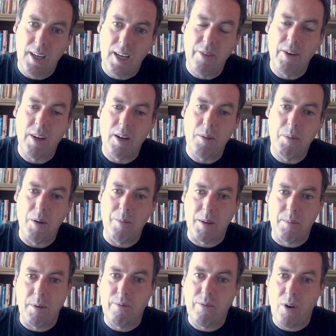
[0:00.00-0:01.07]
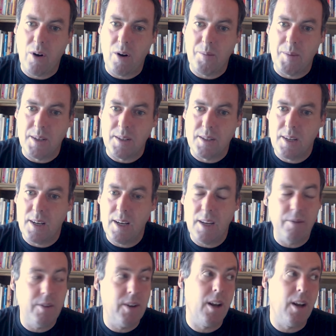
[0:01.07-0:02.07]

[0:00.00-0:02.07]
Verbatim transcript: giving a public performance and even